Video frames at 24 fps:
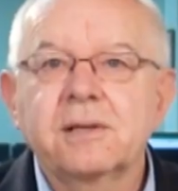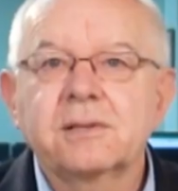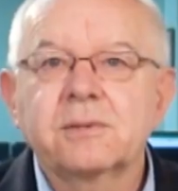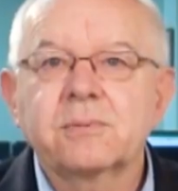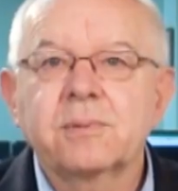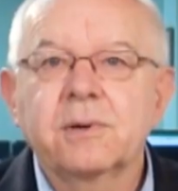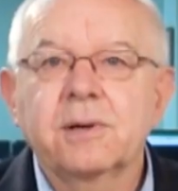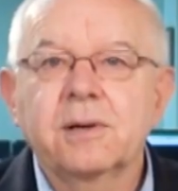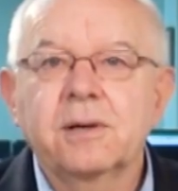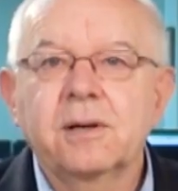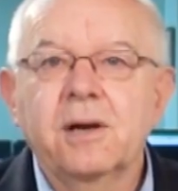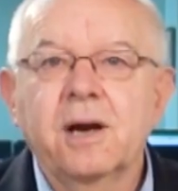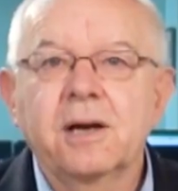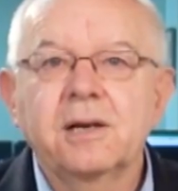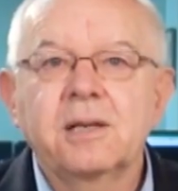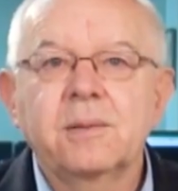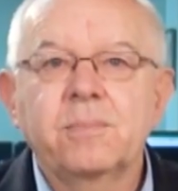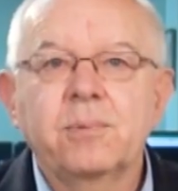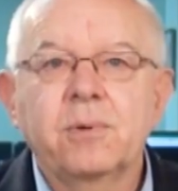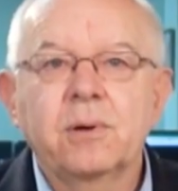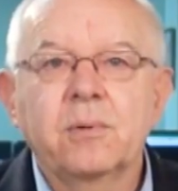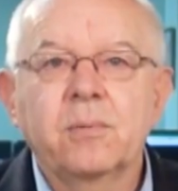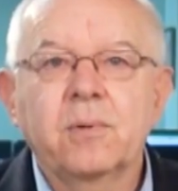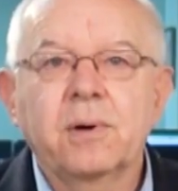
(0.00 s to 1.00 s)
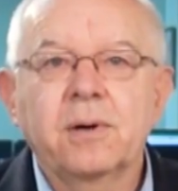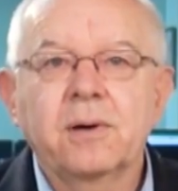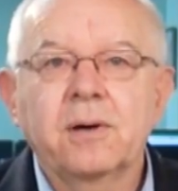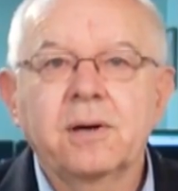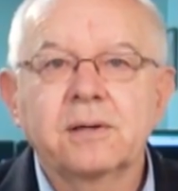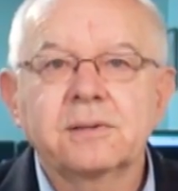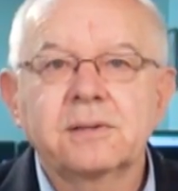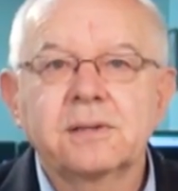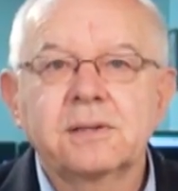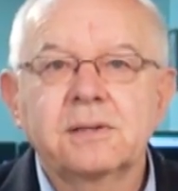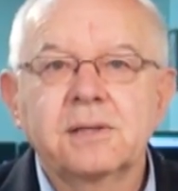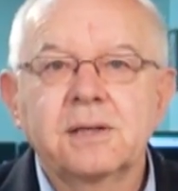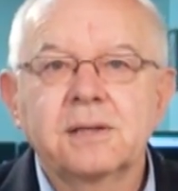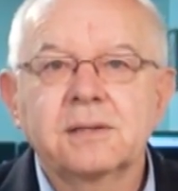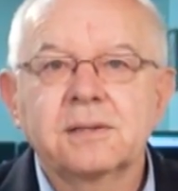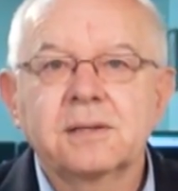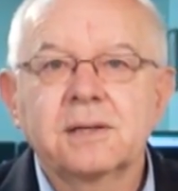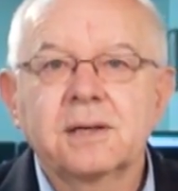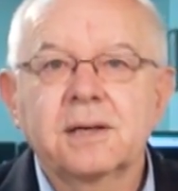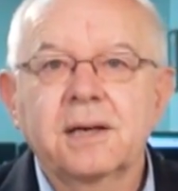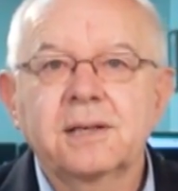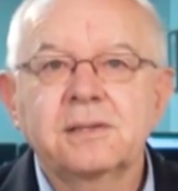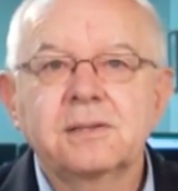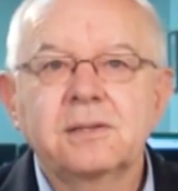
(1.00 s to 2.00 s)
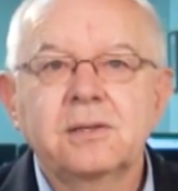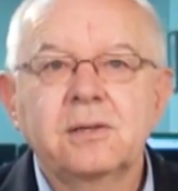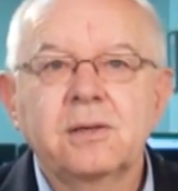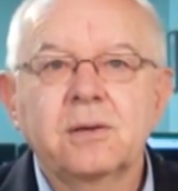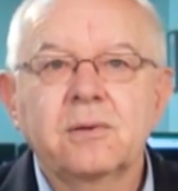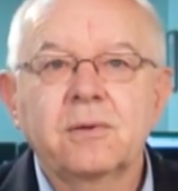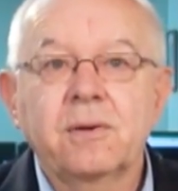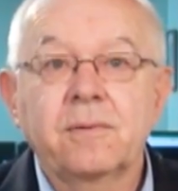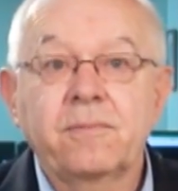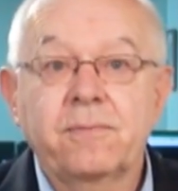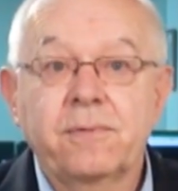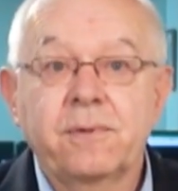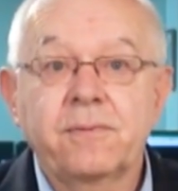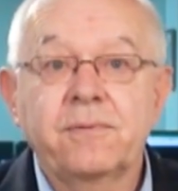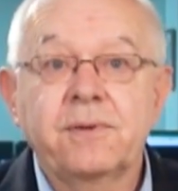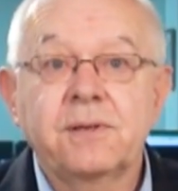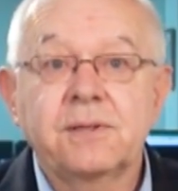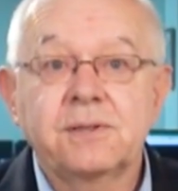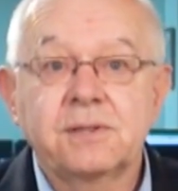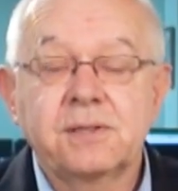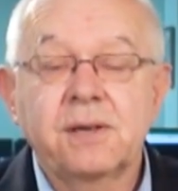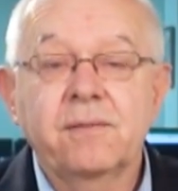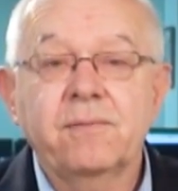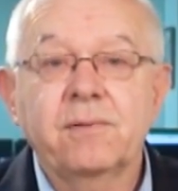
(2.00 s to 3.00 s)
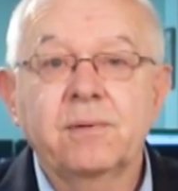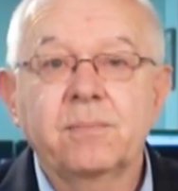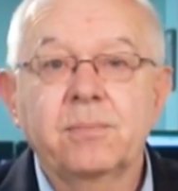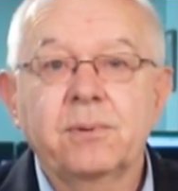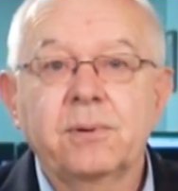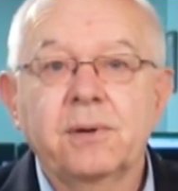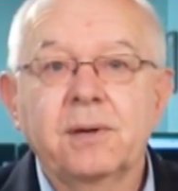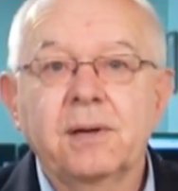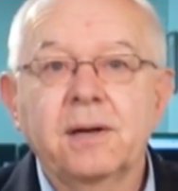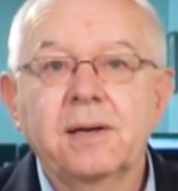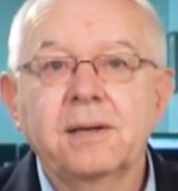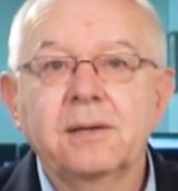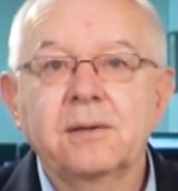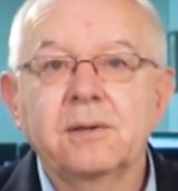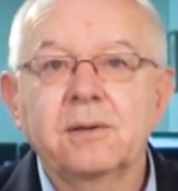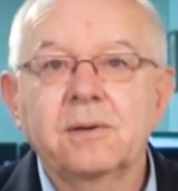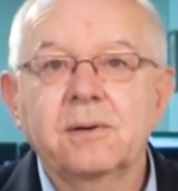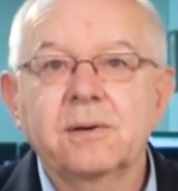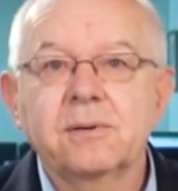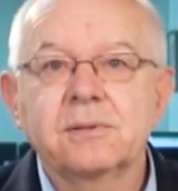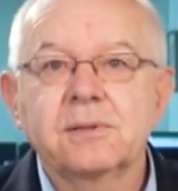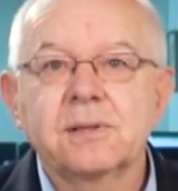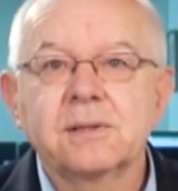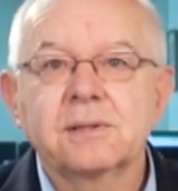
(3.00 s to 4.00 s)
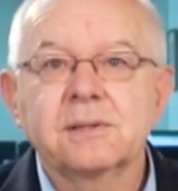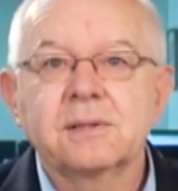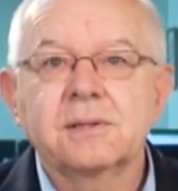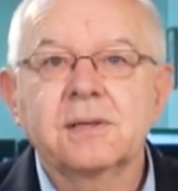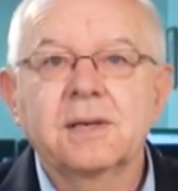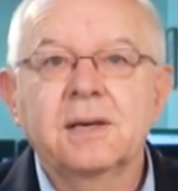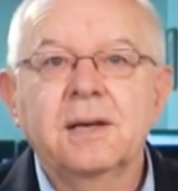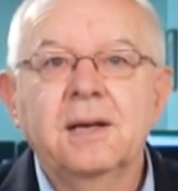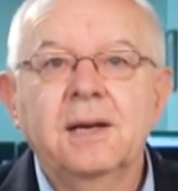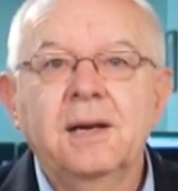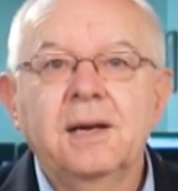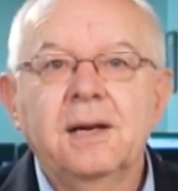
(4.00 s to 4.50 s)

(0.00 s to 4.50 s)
rates we're at 90.1 Aussie cents, and against the euro, 57.8 euro cents.